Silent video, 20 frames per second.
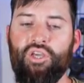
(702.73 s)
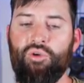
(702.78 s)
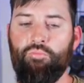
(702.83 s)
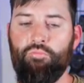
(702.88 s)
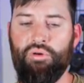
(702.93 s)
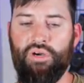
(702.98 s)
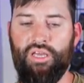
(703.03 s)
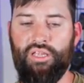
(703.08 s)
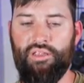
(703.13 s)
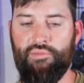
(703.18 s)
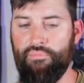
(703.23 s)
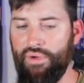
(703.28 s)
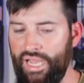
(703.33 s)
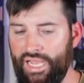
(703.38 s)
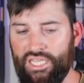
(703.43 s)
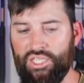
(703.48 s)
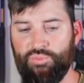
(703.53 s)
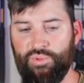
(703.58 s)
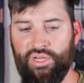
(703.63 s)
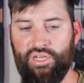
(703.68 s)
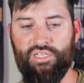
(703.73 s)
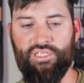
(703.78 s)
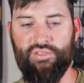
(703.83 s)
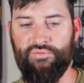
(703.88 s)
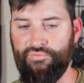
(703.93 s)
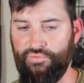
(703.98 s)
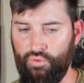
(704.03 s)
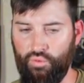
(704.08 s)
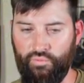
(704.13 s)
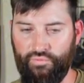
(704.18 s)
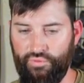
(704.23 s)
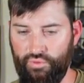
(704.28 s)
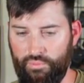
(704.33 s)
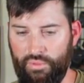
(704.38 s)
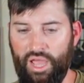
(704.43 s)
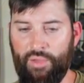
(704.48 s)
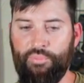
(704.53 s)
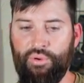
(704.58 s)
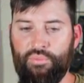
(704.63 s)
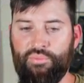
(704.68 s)
But in my experience and for, for
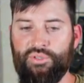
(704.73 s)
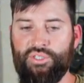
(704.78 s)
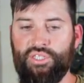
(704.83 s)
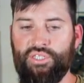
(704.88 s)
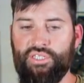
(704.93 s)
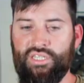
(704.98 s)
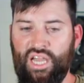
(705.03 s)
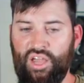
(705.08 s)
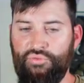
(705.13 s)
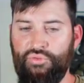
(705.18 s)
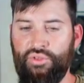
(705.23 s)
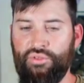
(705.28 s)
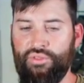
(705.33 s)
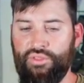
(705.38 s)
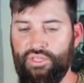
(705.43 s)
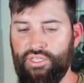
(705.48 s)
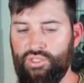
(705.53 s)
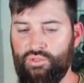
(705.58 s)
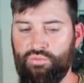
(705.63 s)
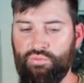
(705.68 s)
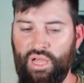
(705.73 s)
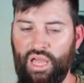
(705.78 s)
my purposes, I think this,